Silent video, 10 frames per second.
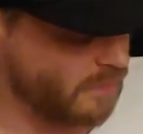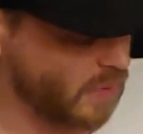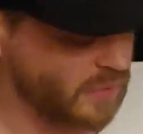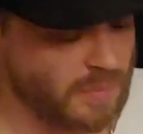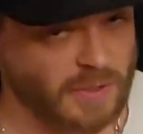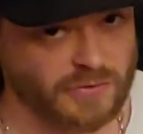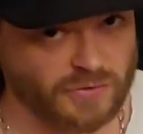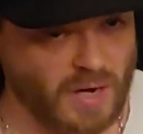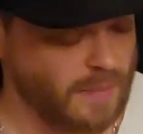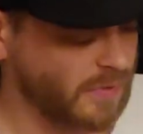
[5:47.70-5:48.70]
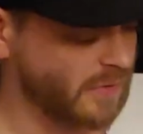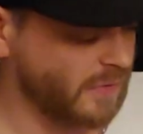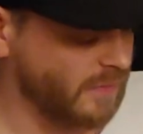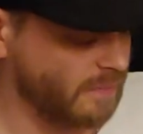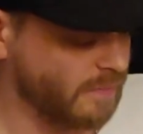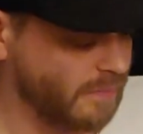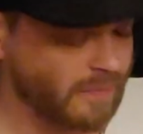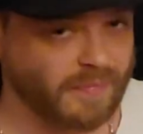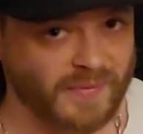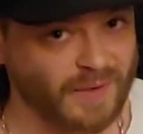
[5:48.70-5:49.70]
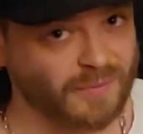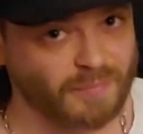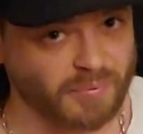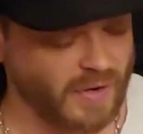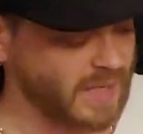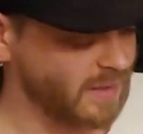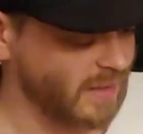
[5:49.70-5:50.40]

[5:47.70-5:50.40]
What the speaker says: Good thing about straps is they don't break.